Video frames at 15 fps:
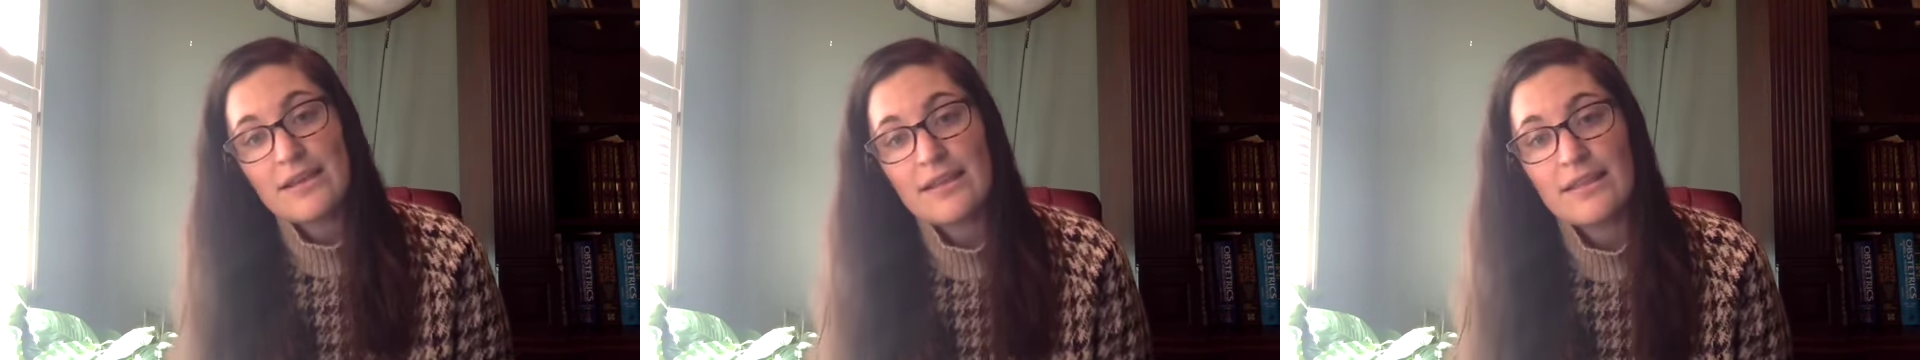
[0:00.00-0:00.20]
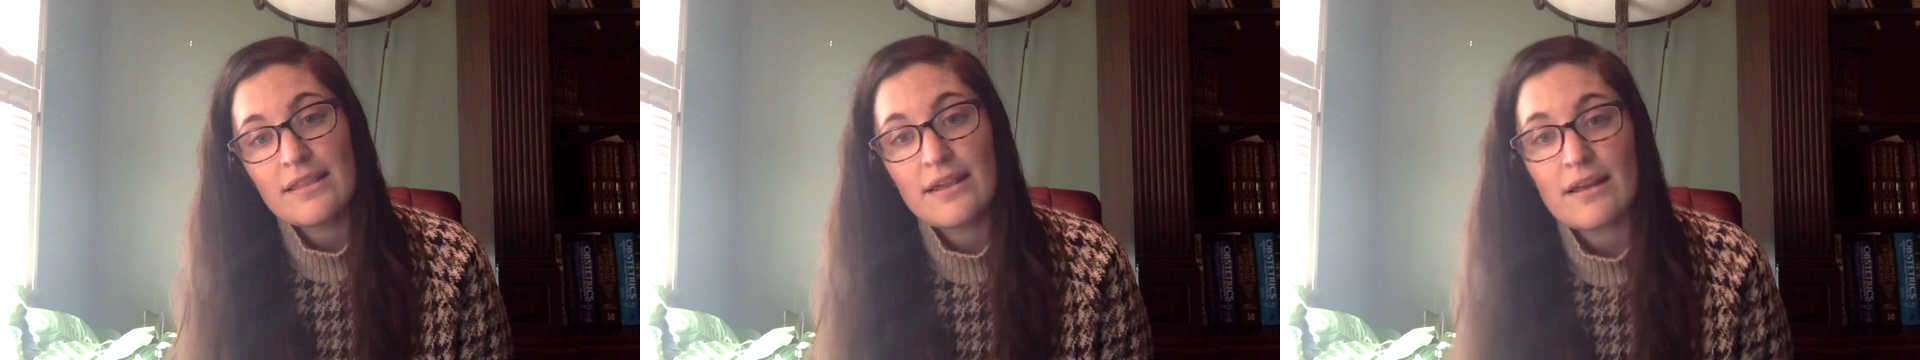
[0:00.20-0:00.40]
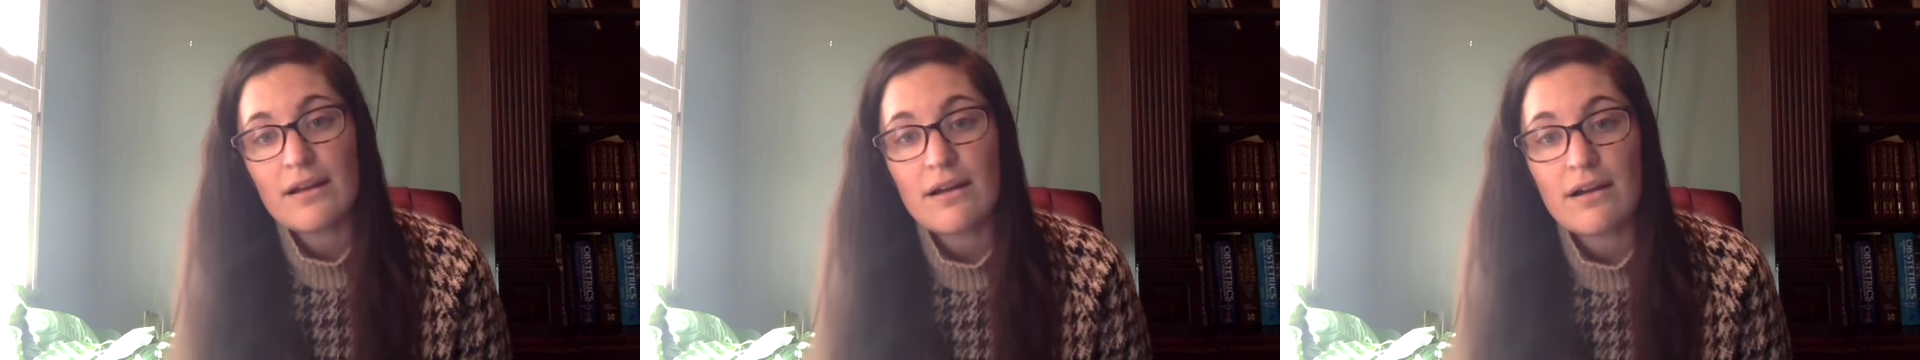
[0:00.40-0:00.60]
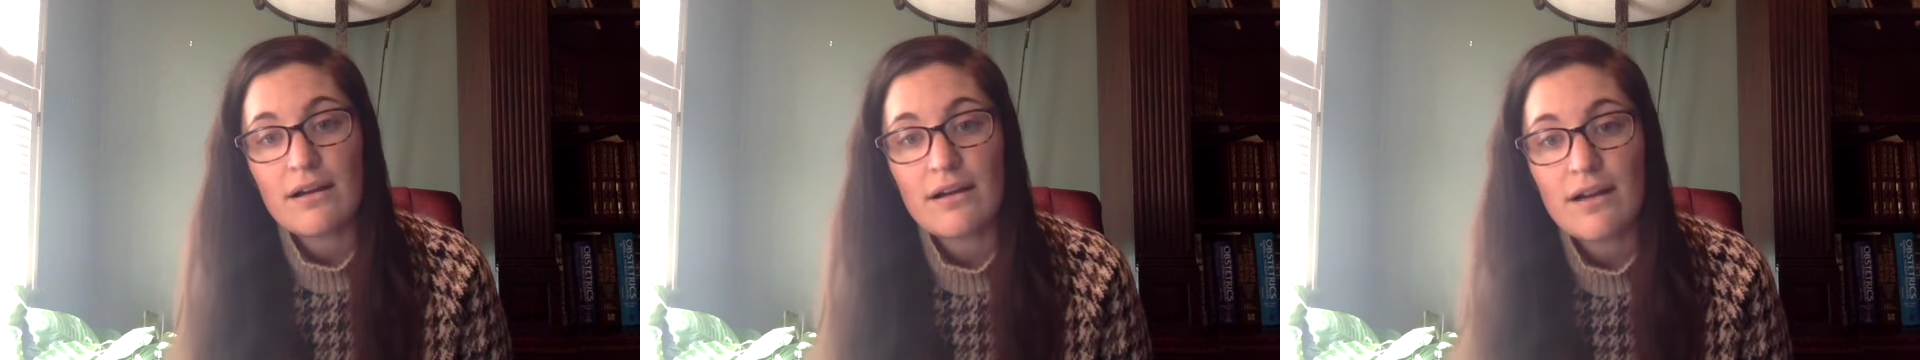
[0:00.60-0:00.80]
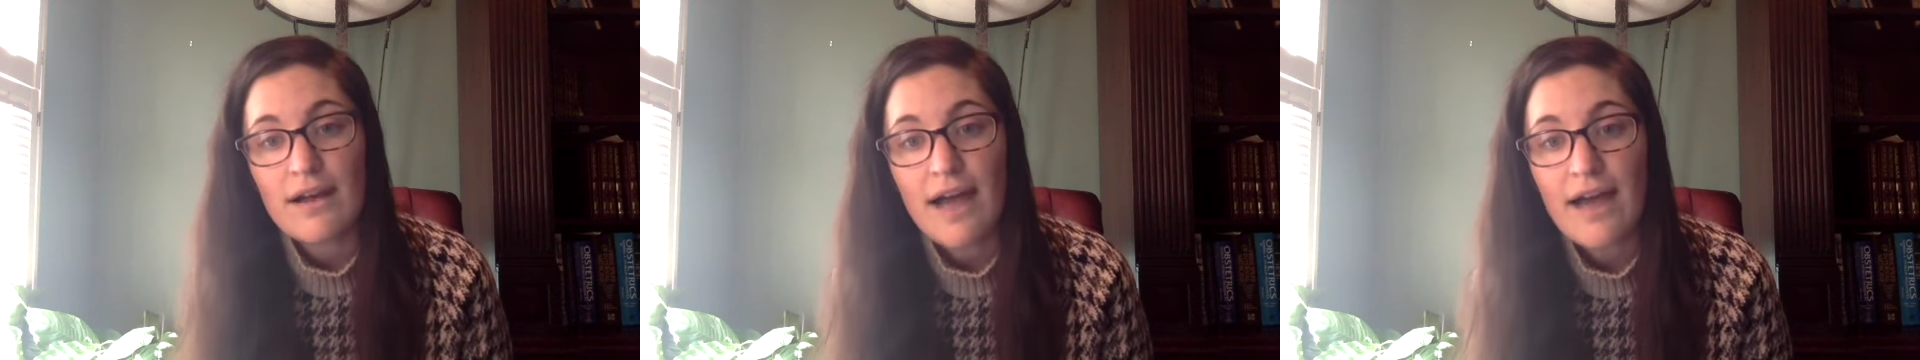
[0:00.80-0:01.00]
that
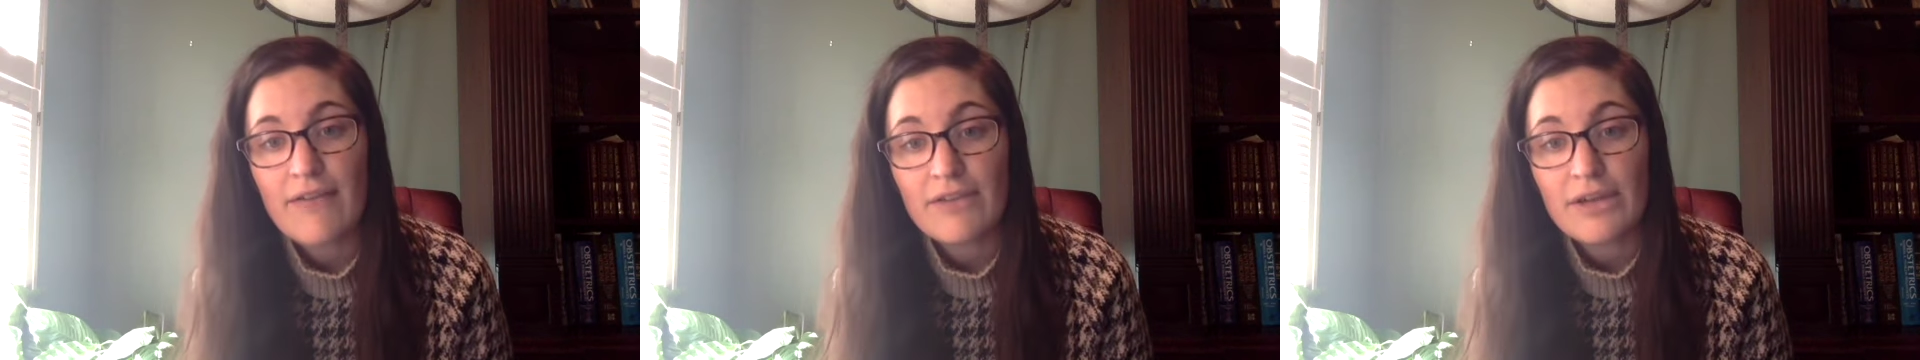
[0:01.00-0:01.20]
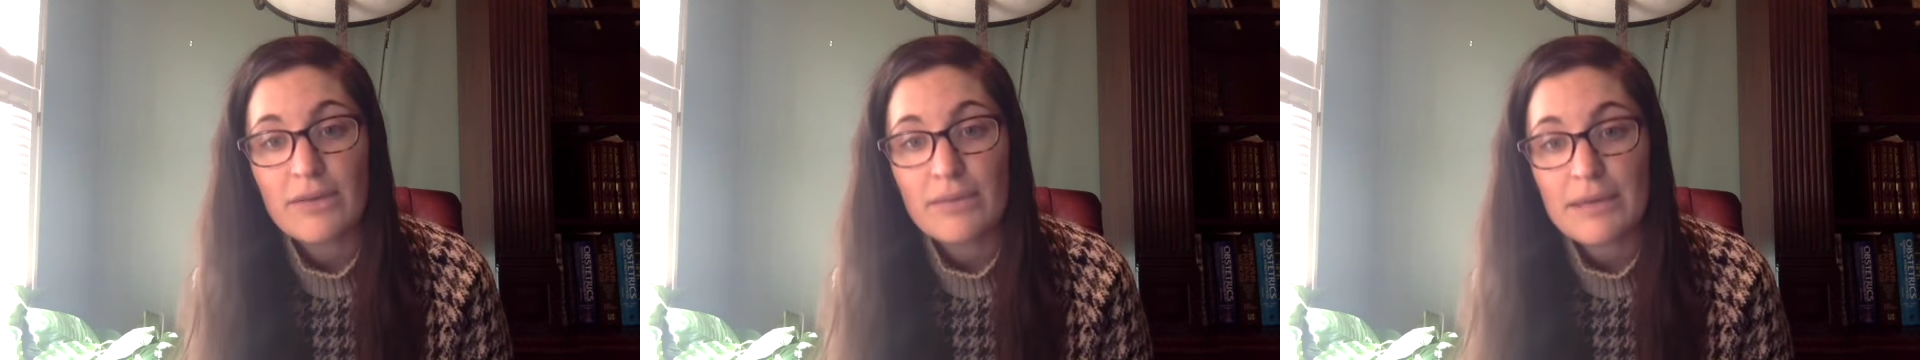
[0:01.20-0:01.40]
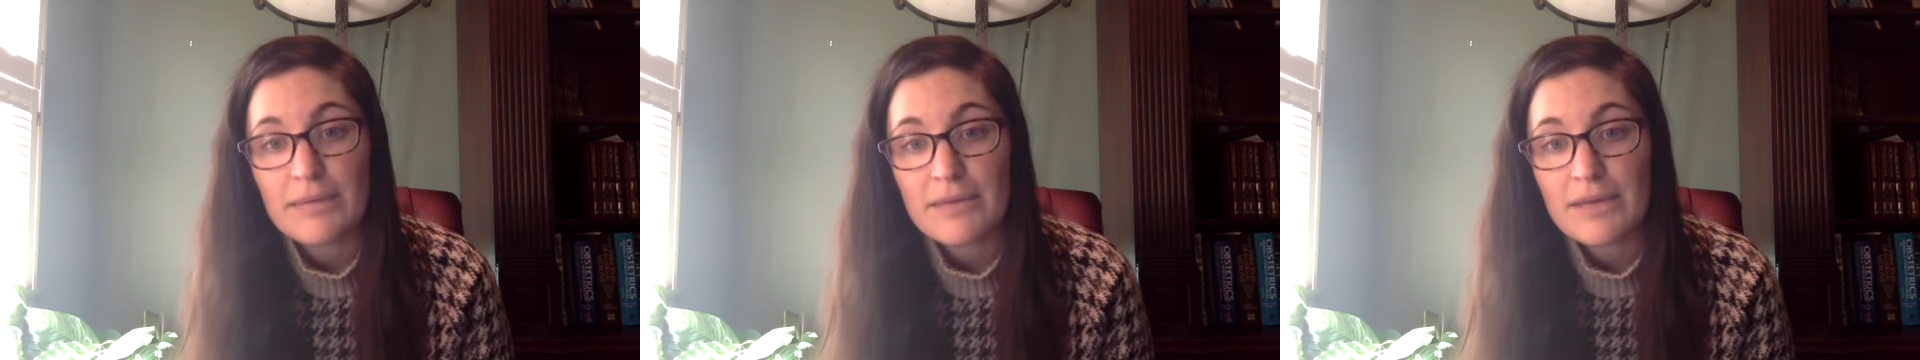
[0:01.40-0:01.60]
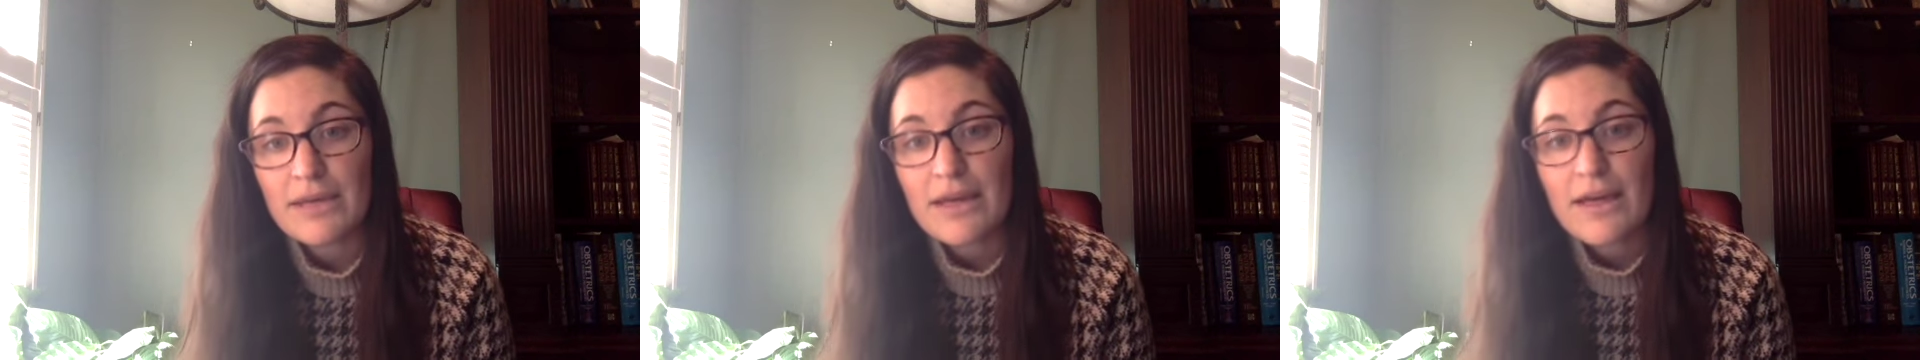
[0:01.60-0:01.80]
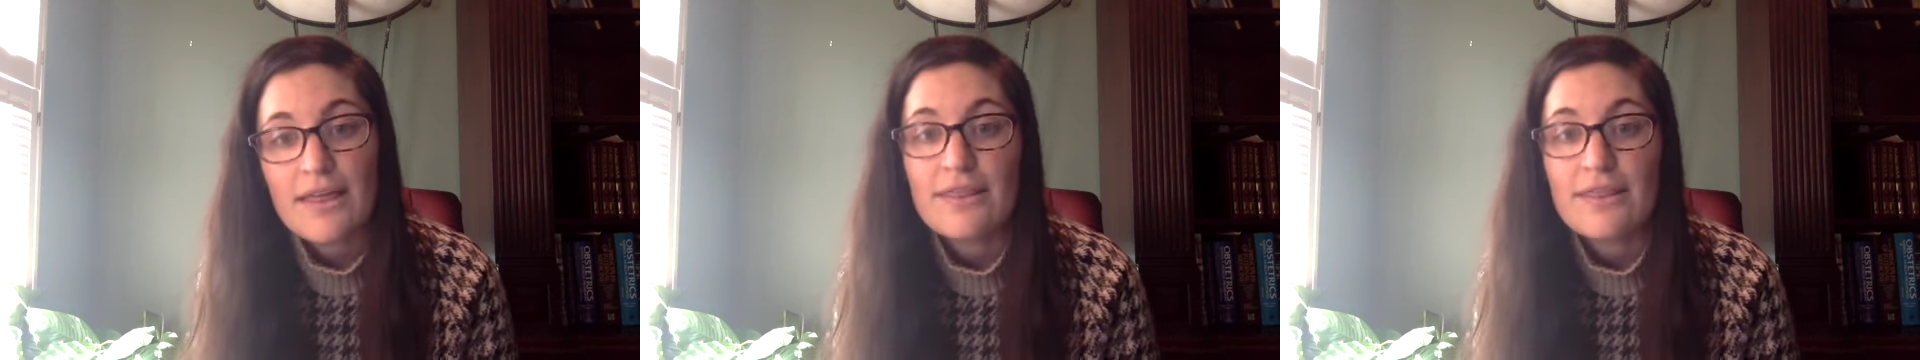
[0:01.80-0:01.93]
are having a baby,